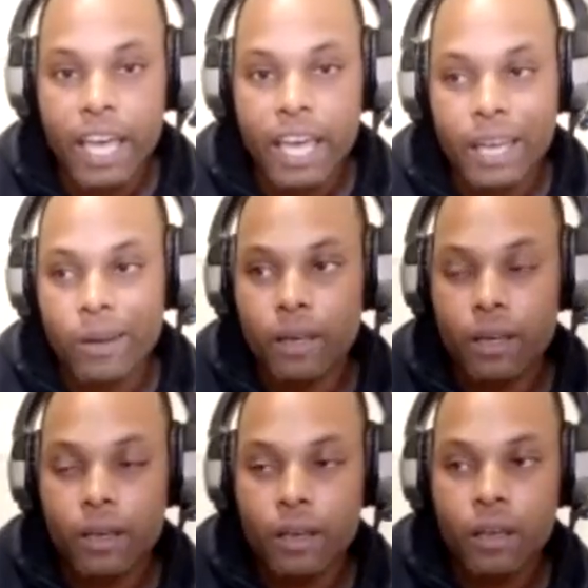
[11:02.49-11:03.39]
And
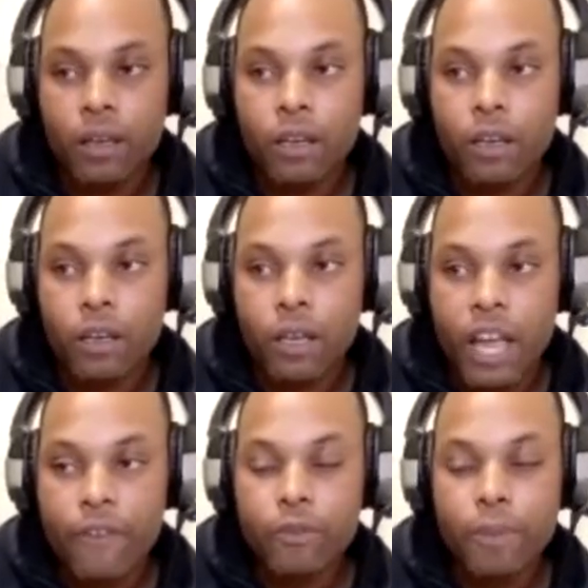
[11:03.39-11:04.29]

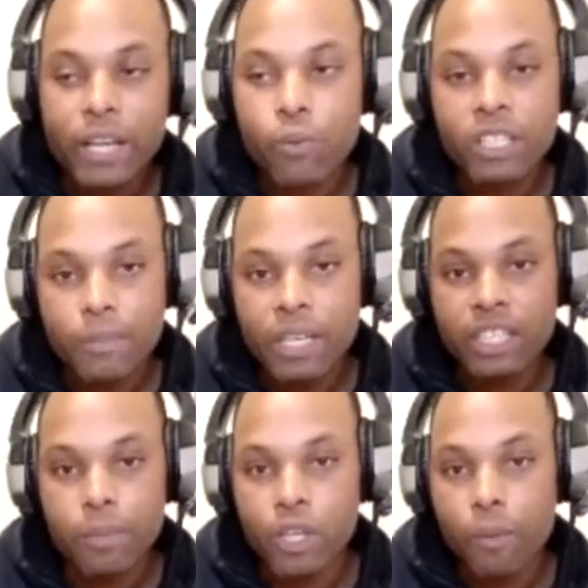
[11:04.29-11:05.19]
everybody wants to be a
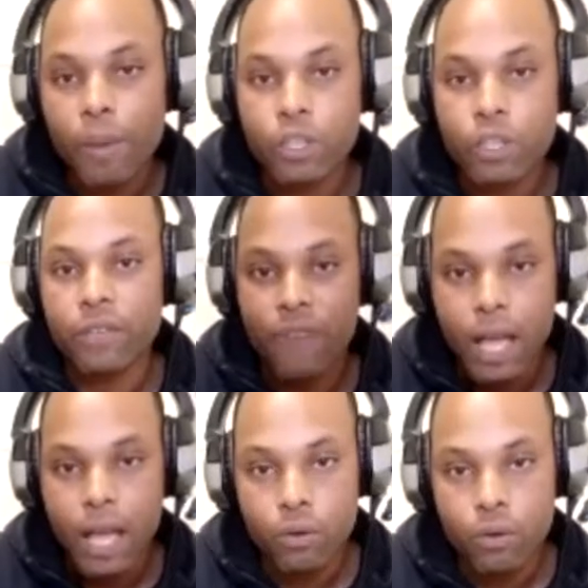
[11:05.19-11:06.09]
leader, but nobody wants to
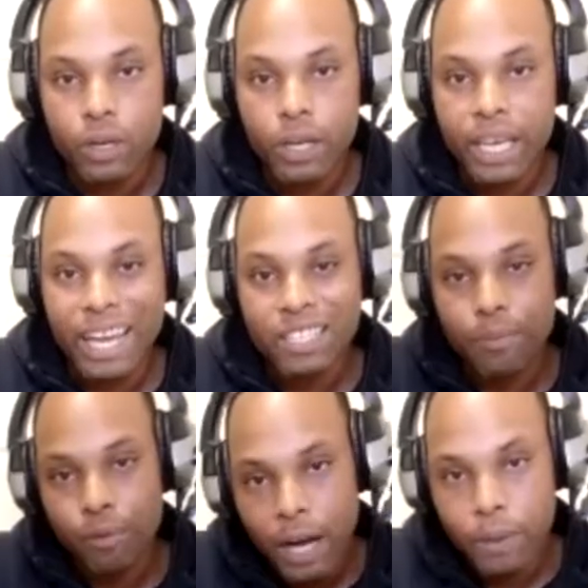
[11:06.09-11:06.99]
follow. And that's the
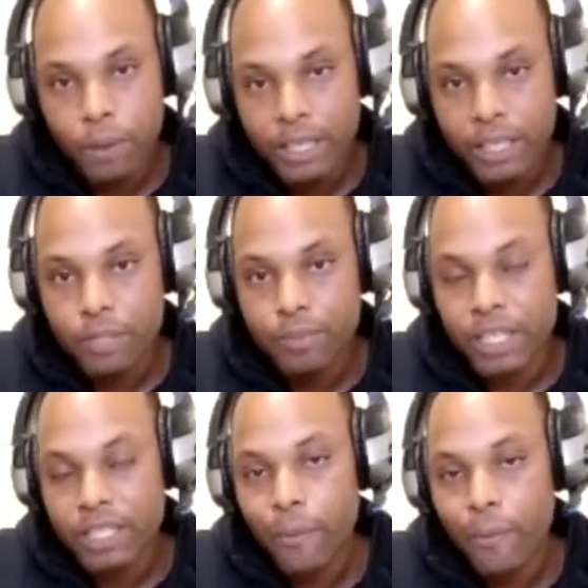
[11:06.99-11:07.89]
problem right there, is
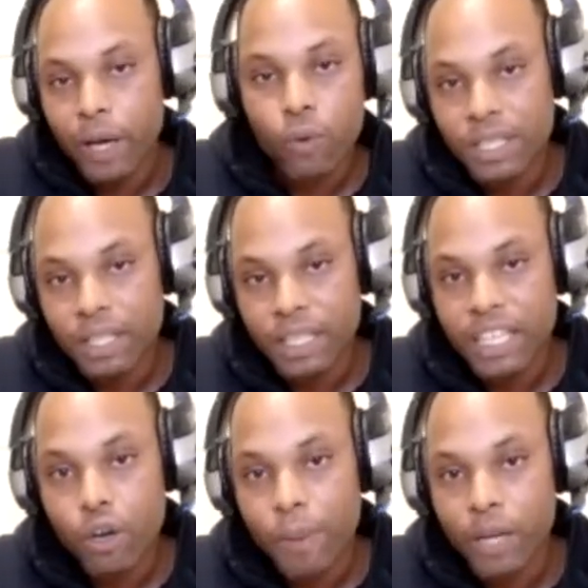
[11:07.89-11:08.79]
because everybody wants to
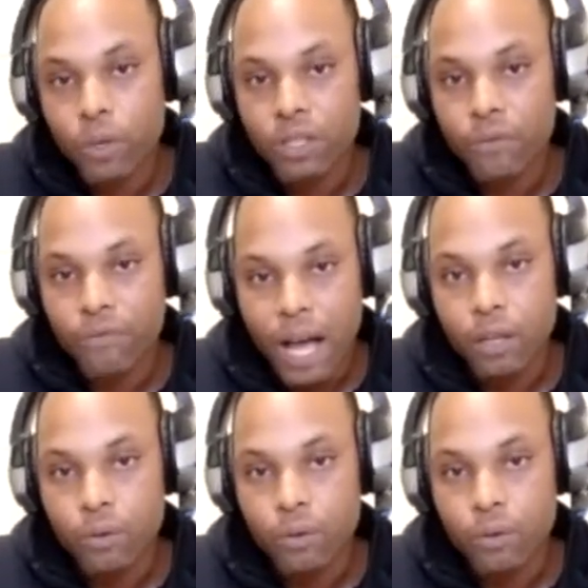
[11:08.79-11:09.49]
lead, nobody wants to follow.